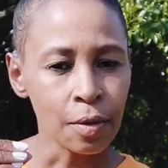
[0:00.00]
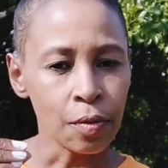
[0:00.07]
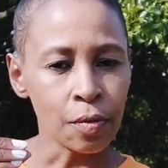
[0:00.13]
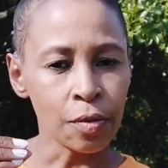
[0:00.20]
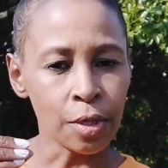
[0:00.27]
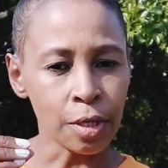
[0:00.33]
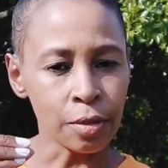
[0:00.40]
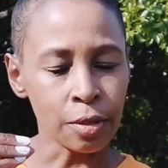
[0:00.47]

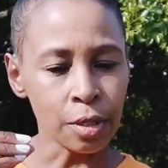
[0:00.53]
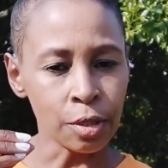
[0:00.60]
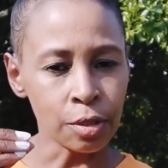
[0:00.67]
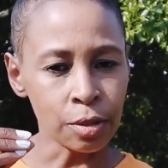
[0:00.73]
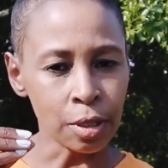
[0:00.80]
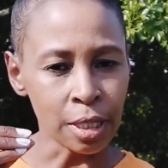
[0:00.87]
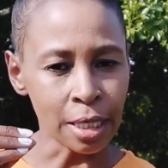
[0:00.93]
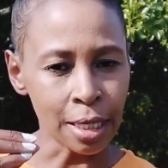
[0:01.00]

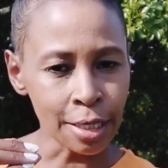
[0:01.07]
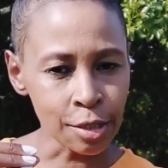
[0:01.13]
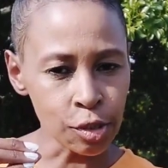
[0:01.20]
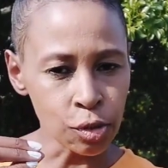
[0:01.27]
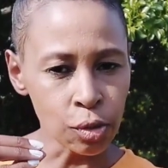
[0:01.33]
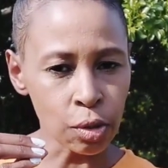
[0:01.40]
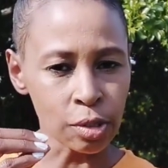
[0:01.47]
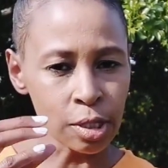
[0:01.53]
the next
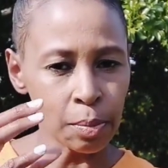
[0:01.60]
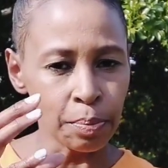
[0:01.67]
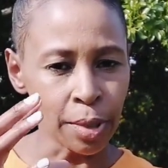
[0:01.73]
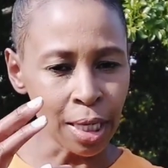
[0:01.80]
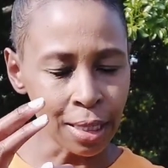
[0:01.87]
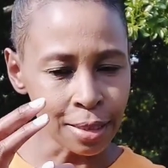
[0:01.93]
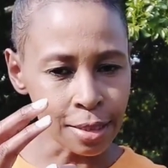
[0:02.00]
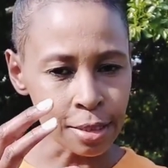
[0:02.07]
neuron's
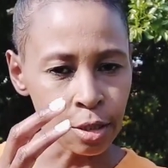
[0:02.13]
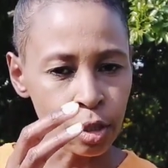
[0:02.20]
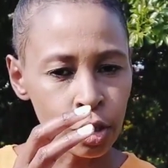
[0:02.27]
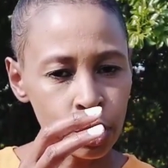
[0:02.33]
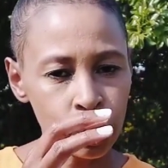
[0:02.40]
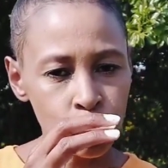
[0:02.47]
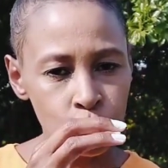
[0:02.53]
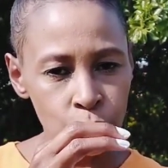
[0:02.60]
ability
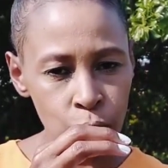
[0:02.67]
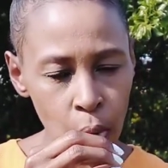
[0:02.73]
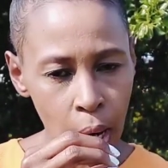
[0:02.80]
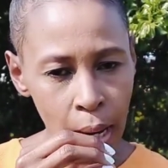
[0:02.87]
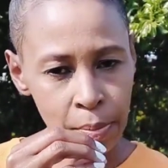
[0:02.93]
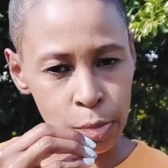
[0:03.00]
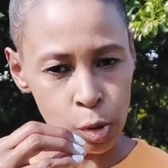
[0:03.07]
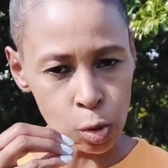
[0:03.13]
to
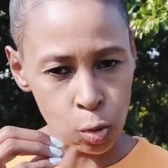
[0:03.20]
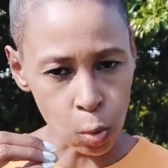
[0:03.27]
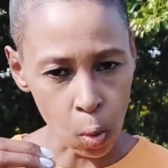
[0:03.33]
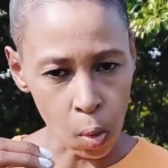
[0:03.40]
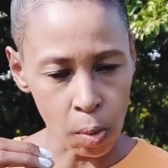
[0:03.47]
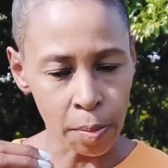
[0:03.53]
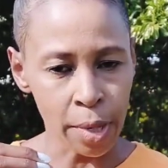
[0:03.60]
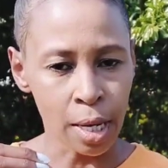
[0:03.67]

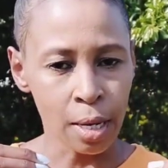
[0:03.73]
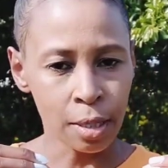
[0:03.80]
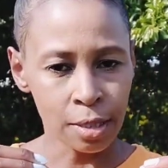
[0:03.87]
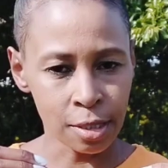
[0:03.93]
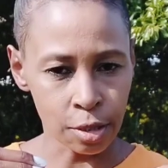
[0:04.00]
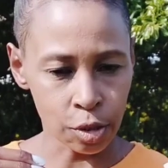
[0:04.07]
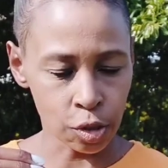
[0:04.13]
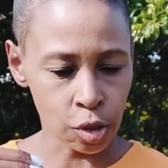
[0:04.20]
absorb
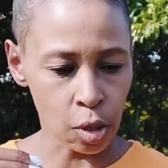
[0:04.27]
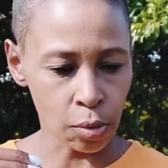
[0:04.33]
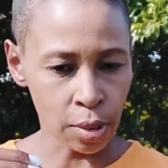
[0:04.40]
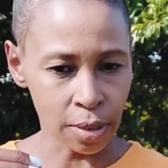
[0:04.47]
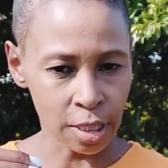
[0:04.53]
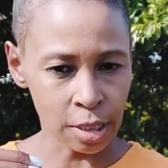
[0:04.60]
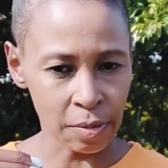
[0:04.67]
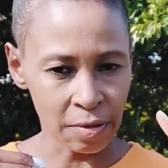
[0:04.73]

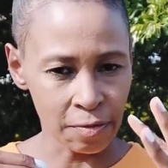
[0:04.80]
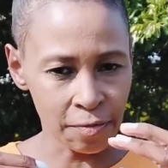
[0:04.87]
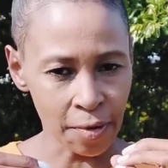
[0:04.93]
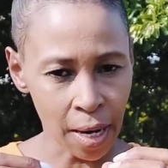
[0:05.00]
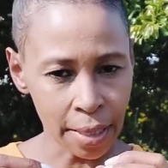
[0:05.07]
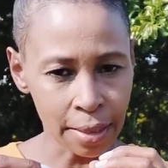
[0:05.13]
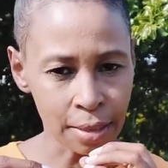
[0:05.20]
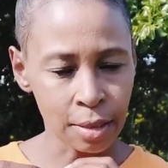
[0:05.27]
serotonin that's been
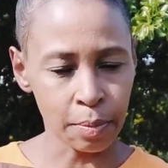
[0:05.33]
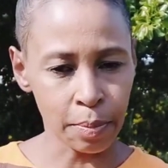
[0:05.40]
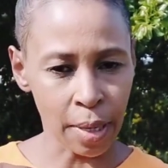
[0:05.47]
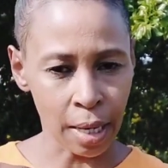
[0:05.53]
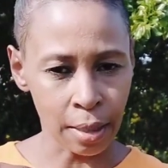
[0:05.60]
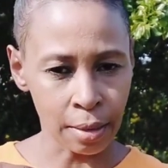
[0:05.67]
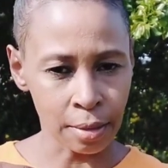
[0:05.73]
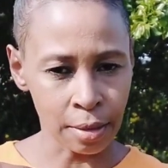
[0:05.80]
fired
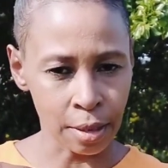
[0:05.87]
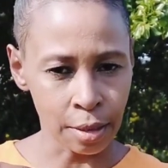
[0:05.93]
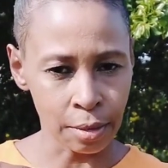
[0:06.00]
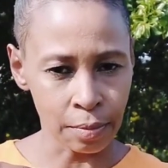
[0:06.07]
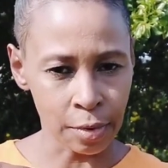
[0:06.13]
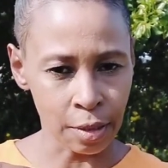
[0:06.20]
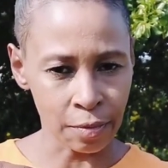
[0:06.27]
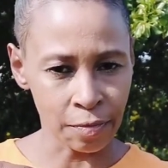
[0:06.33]
by
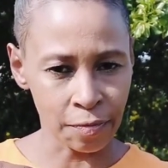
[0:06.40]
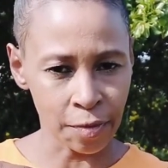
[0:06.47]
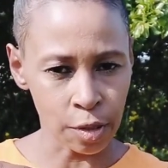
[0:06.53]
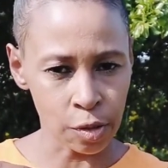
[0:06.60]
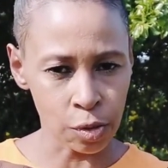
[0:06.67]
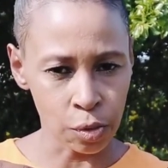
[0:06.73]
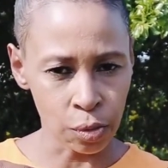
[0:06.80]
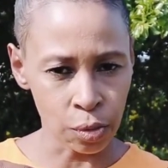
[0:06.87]
the
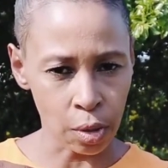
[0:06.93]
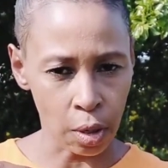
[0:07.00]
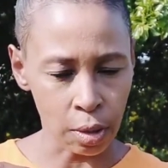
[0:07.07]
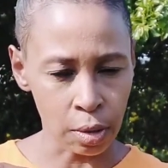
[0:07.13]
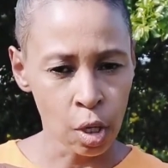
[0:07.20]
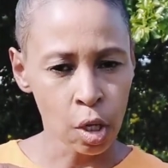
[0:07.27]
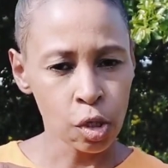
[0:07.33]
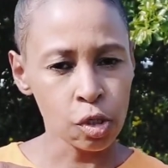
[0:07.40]
first neuron.
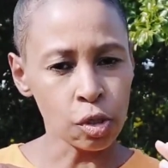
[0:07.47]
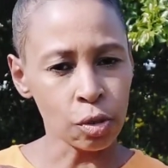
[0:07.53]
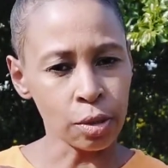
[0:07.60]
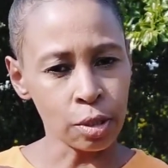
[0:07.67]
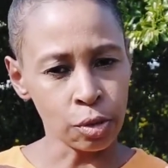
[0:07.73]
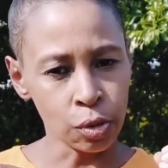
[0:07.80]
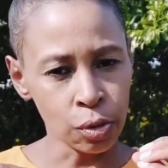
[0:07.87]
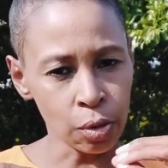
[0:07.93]
So
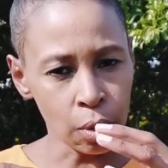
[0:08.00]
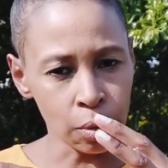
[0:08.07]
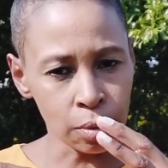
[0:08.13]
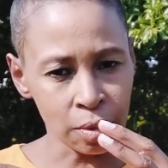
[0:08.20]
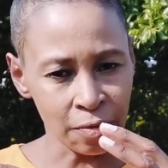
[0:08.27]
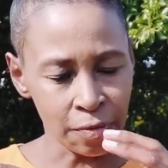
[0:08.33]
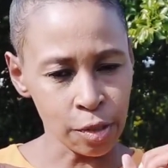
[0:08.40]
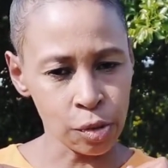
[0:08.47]

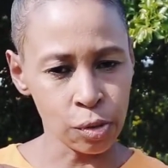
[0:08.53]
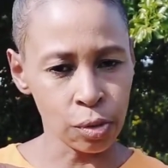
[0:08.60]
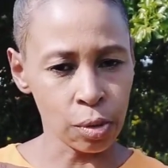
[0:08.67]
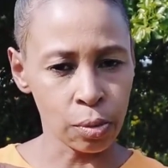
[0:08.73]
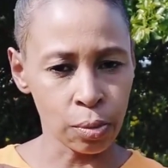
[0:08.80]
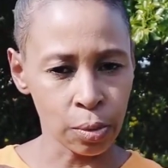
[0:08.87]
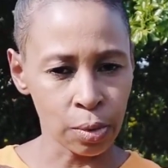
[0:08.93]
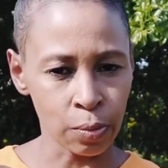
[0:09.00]
the first
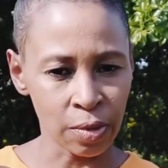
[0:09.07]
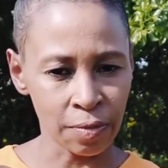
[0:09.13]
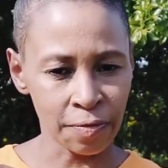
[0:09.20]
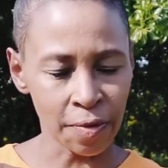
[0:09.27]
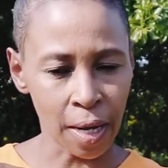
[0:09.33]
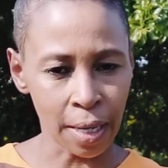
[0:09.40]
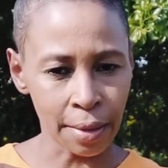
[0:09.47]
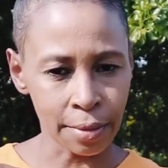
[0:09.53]
neuron will
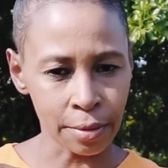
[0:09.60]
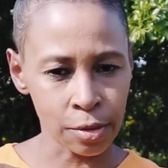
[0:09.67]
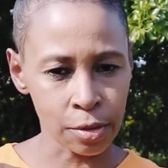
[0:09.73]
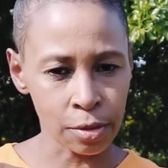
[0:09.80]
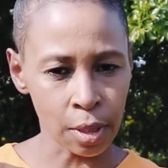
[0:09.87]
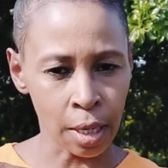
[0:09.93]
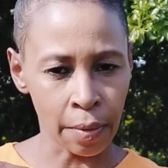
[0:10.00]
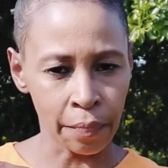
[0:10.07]
fire
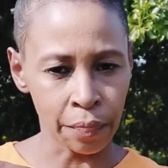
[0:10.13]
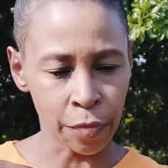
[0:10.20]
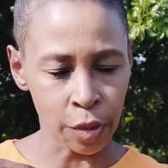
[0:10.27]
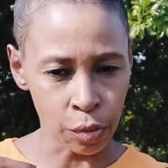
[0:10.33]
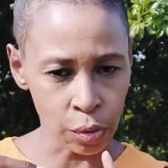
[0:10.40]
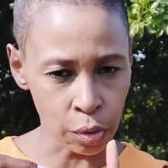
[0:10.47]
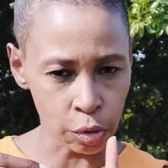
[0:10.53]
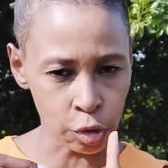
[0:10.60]
the
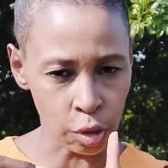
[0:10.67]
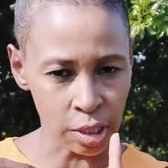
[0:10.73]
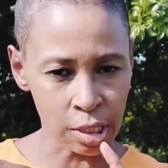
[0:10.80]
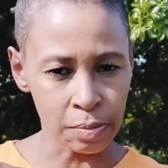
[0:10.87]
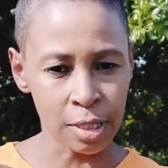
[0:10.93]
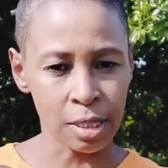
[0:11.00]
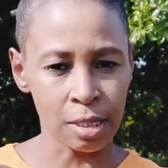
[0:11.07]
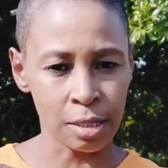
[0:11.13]

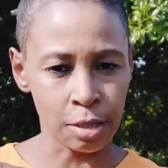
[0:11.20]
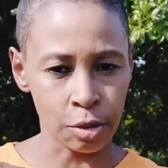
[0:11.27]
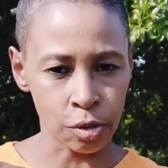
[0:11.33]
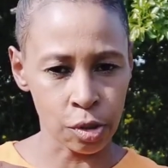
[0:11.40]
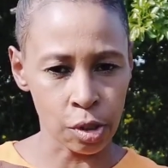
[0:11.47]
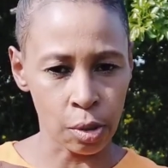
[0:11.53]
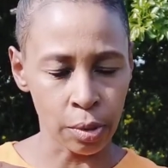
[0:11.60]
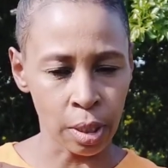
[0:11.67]
neurotransmitter
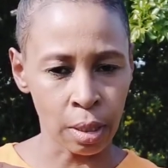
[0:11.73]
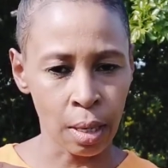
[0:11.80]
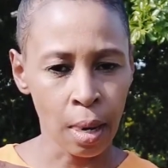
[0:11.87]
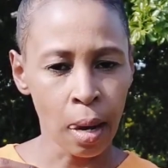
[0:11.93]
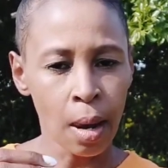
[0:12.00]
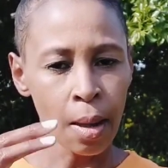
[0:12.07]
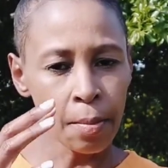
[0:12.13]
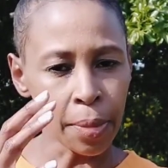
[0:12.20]
serotonin,
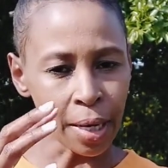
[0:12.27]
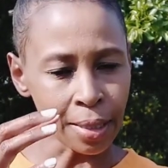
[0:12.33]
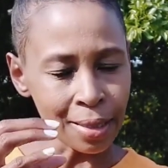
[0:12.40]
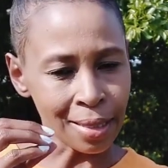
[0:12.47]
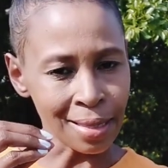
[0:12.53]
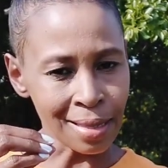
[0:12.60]
but